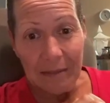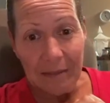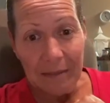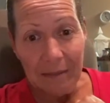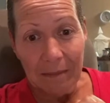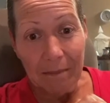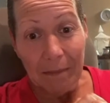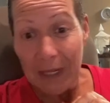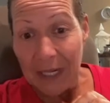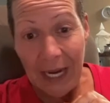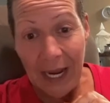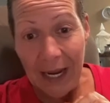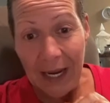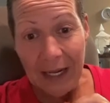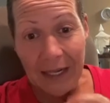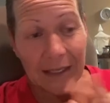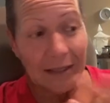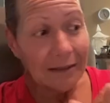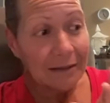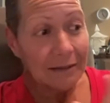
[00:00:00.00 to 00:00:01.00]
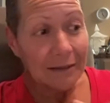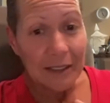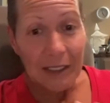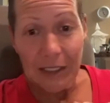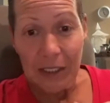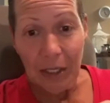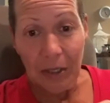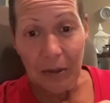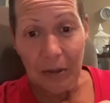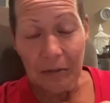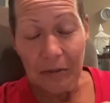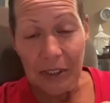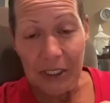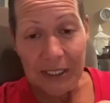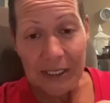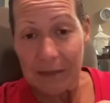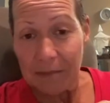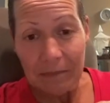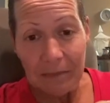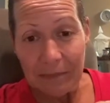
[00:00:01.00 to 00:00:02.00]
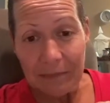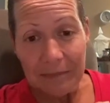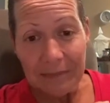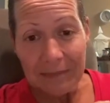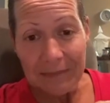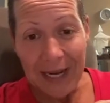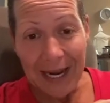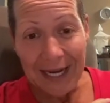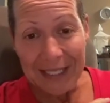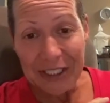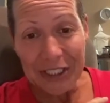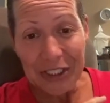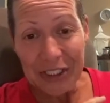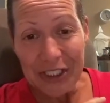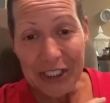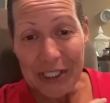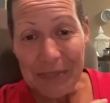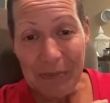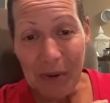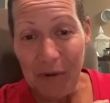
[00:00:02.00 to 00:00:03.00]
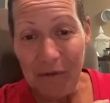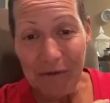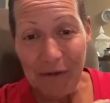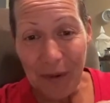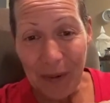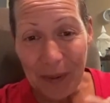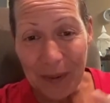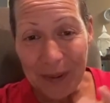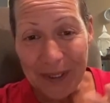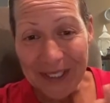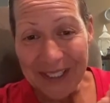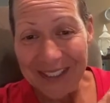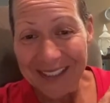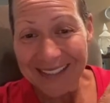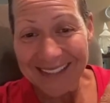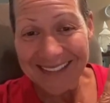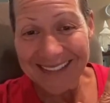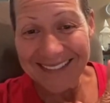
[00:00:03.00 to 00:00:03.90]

benign, so I should just move forward.